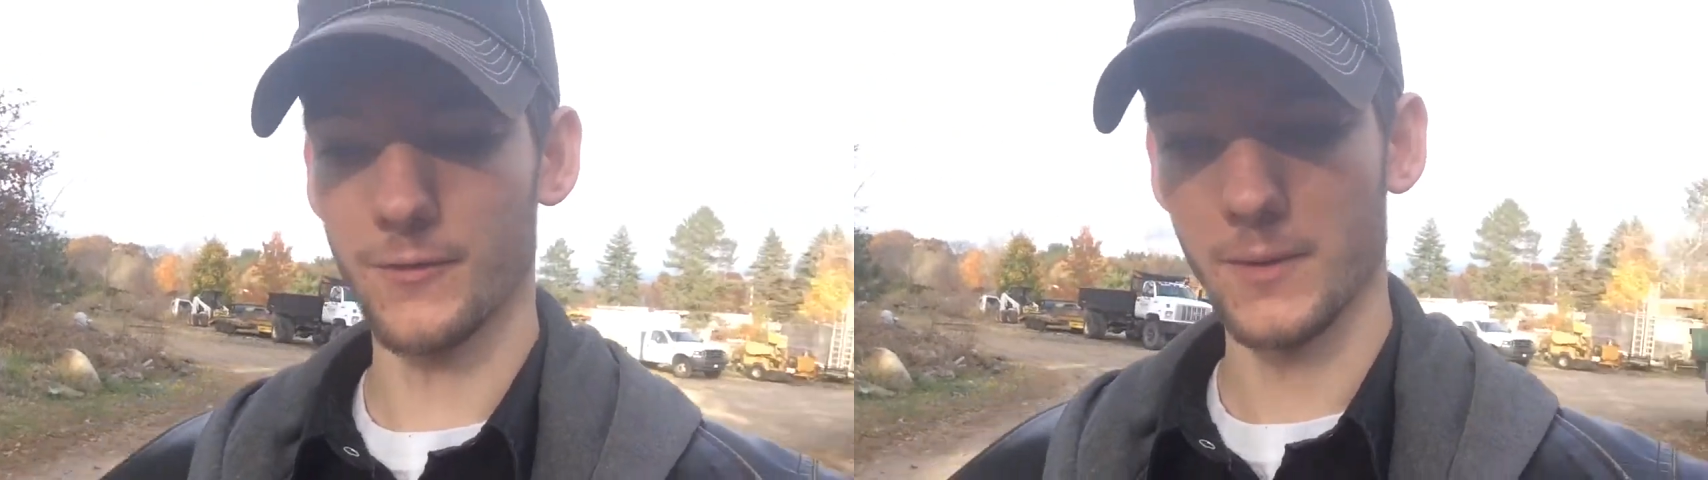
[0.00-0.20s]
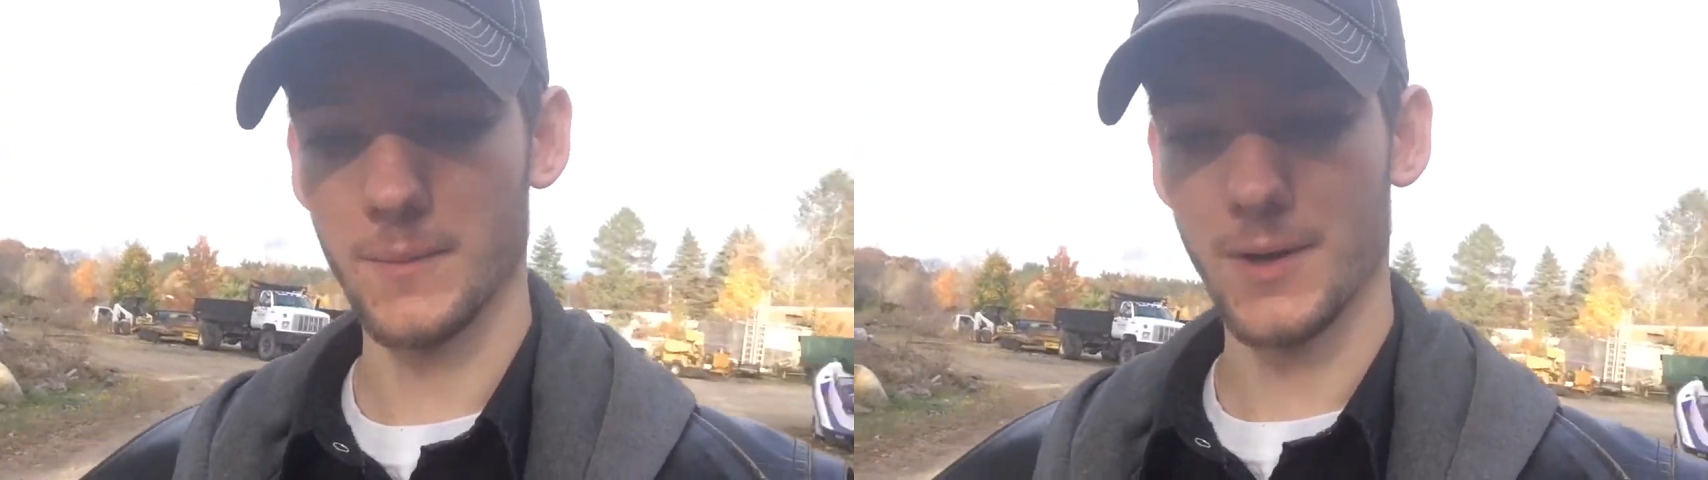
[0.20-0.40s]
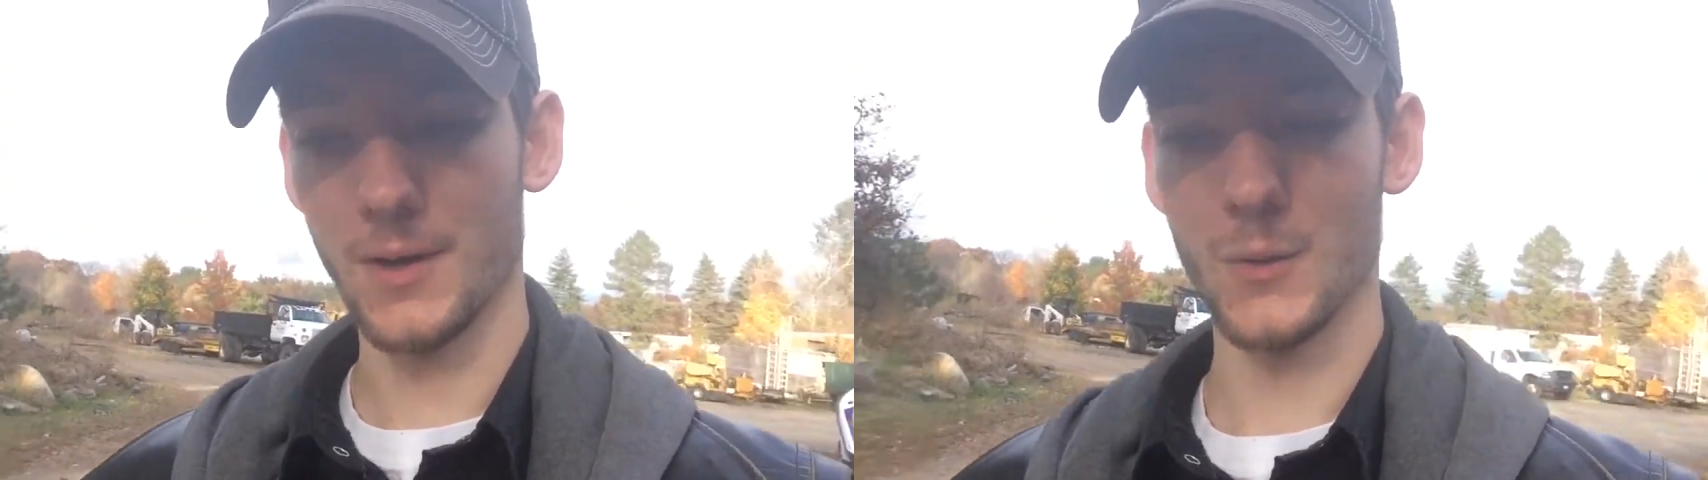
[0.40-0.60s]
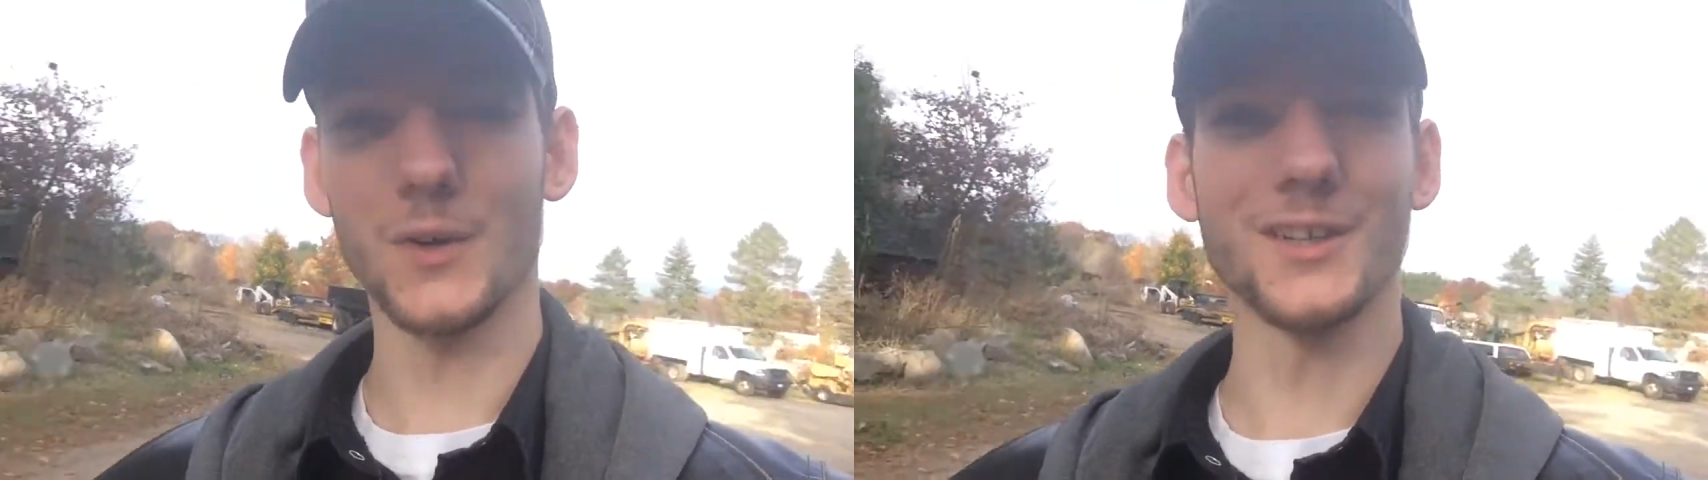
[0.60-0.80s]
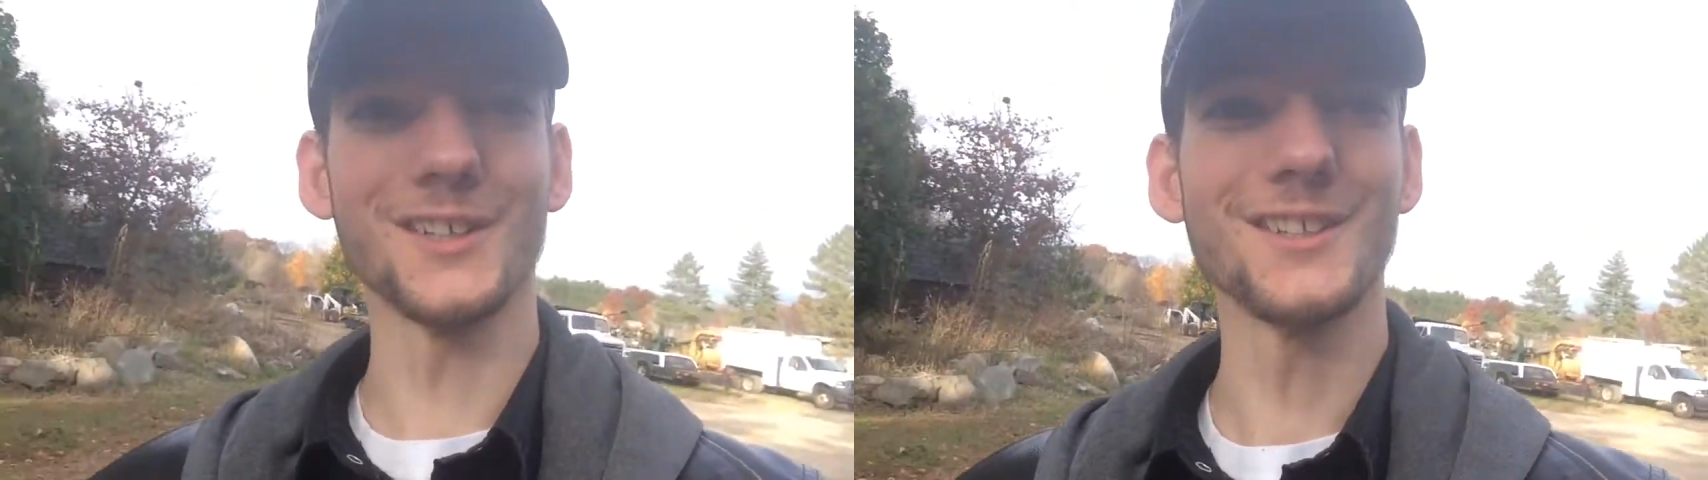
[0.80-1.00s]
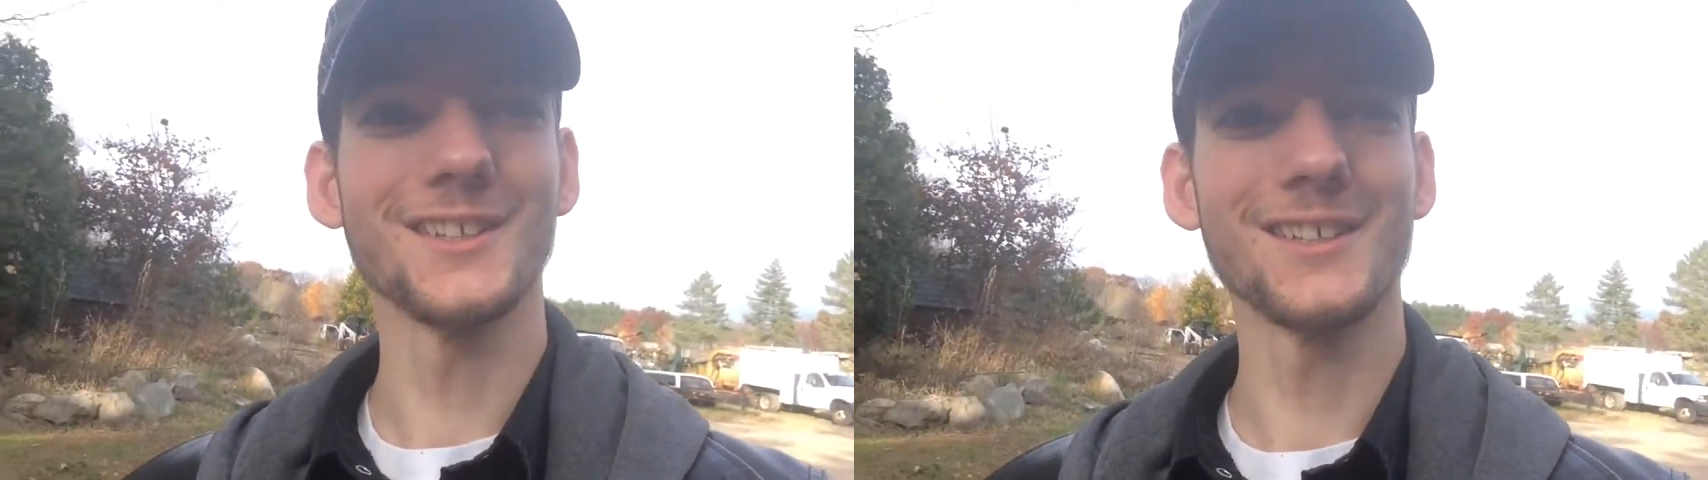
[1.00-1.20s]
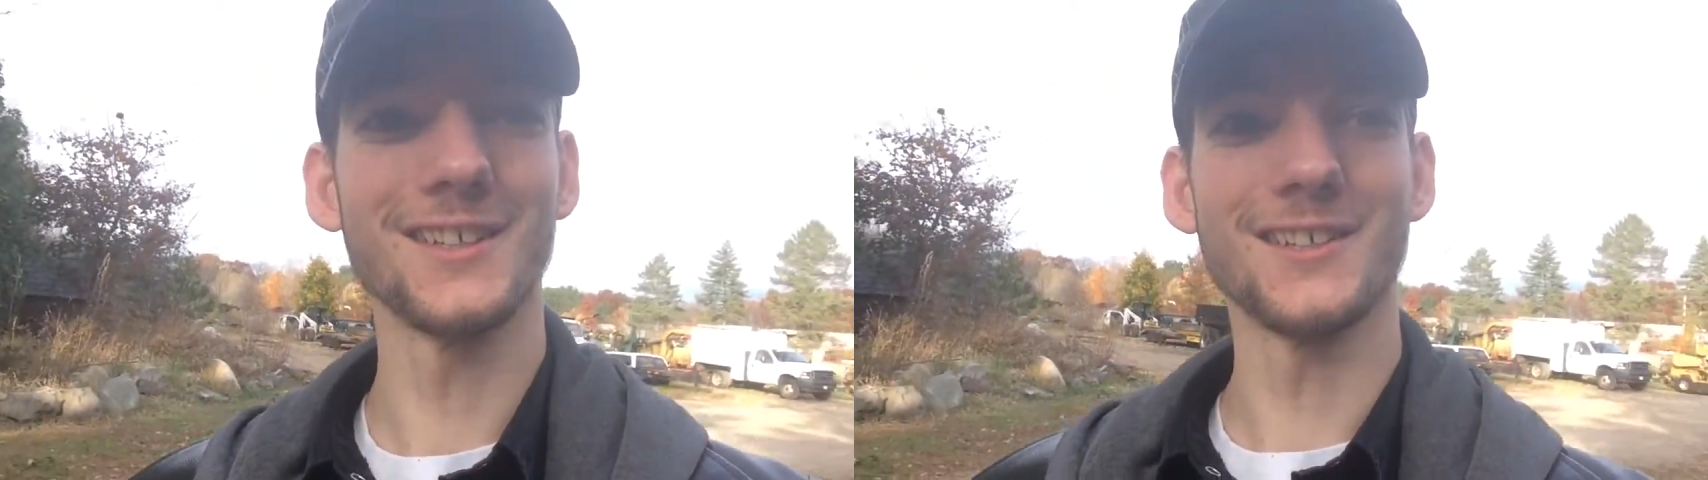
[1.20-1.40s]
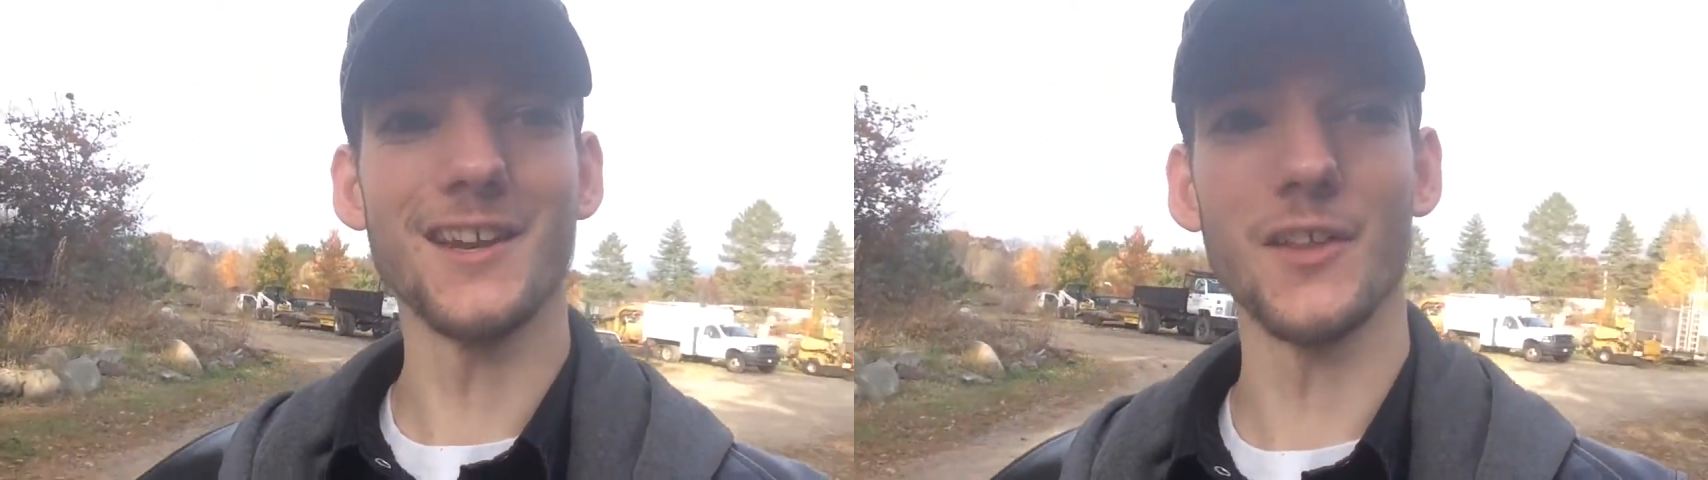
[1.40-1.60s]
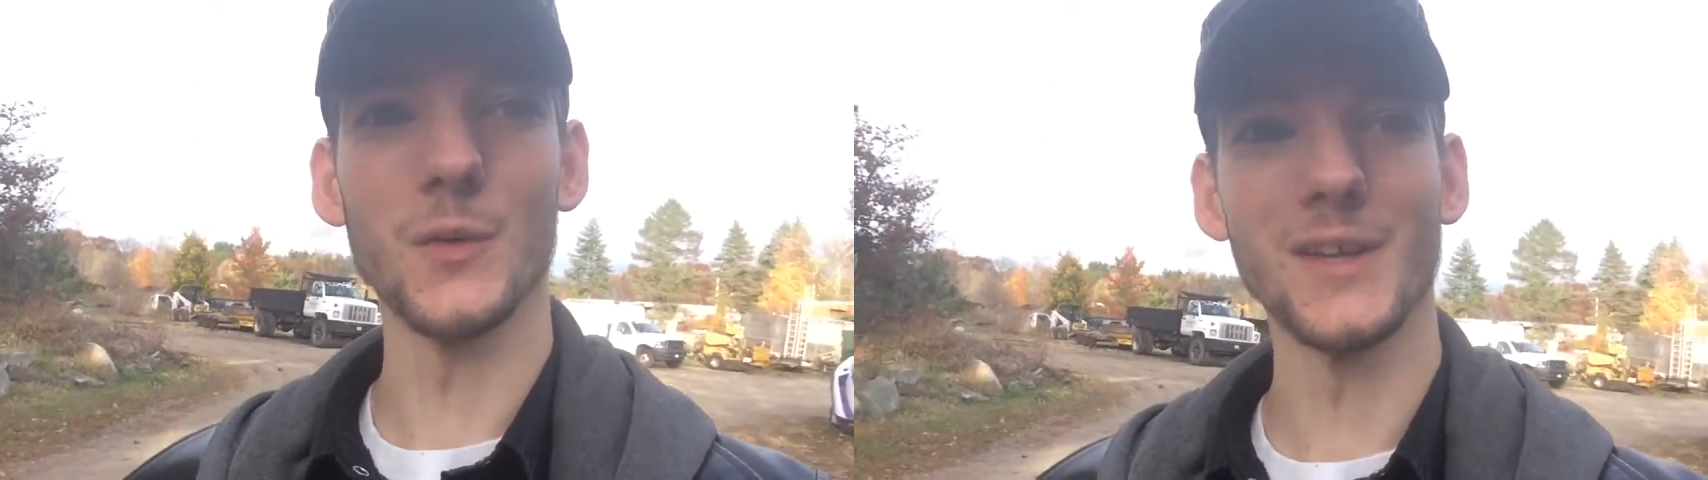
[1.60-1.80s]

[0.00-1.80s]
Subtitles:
from working. It's now the